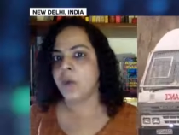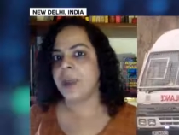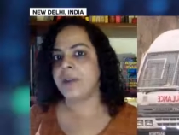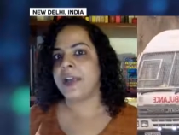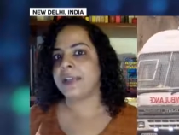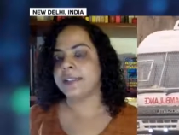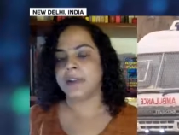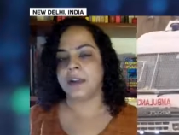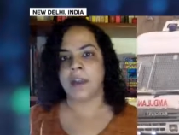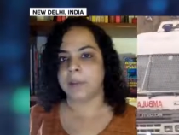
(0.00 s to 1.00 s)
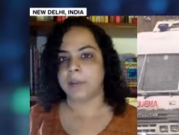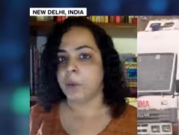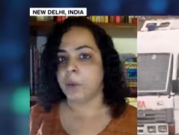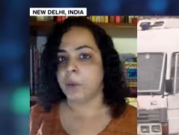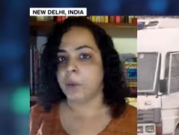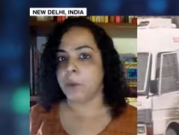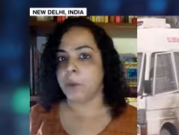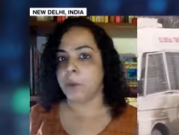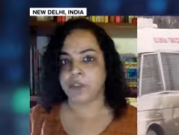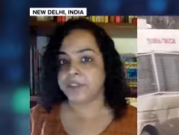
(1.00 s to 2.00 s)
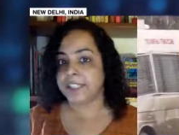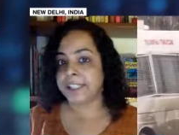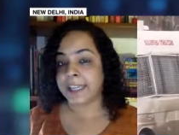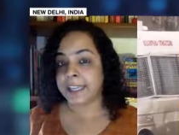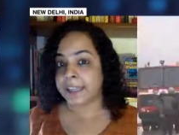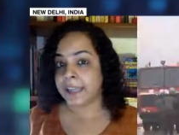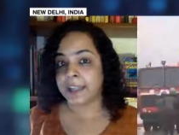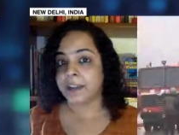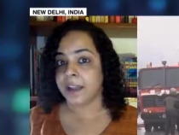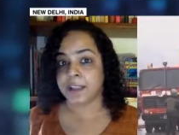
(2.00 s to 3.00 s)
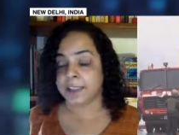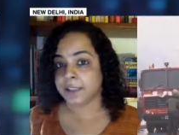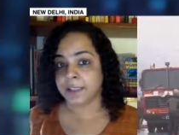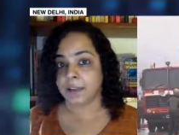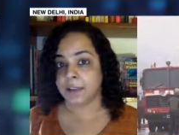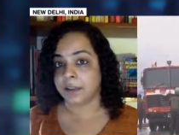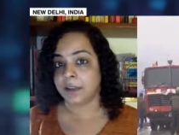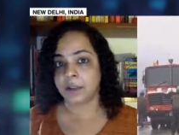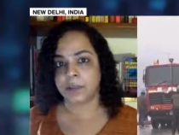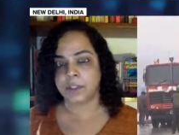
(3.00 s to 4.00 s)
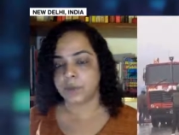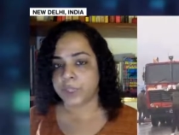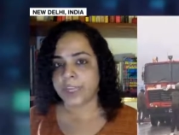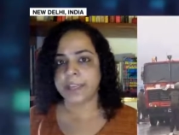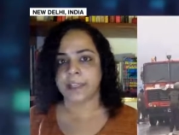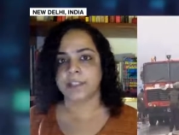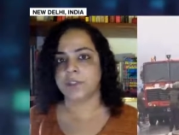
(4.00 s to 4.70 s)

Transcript: whereas uh, in most attacks that we've seen in the last uh, two decades or